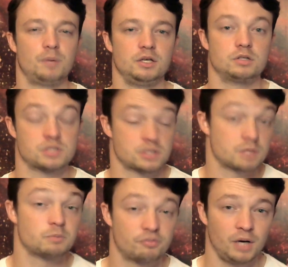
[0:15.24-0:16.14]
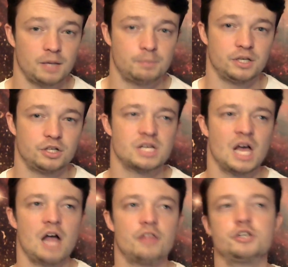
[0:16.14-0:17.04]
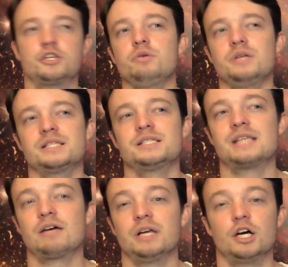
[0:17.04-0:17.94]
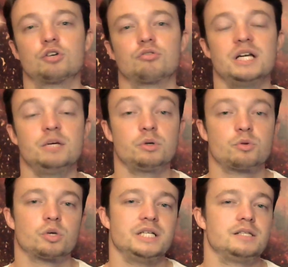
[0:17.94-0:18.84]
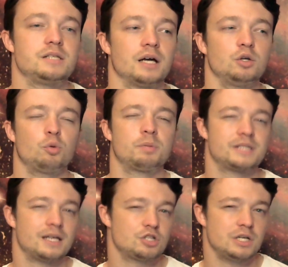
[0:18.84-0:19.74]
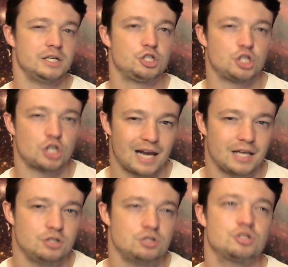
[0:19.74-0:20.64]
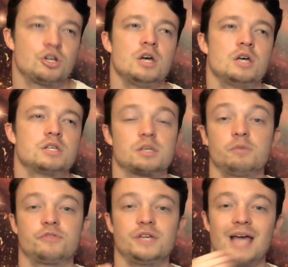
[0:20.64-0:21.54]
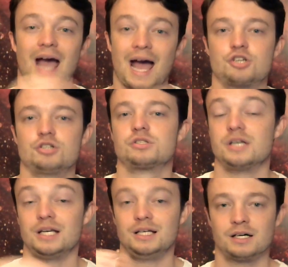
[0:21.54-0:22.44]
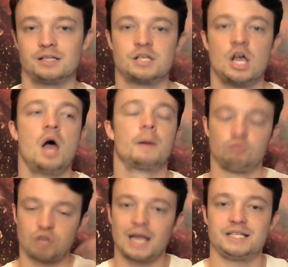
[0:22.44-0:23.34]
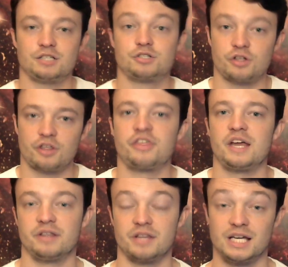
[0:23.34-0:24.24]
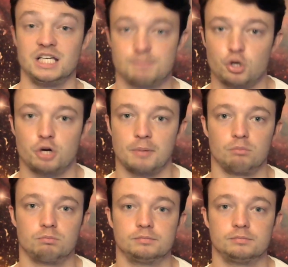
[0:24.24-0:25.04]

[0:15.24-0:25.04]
opinions, some of my opinions, that don't necessarily agree with what he's done or potentially challenge some of the actions that he does relating to the theory that he spoke about.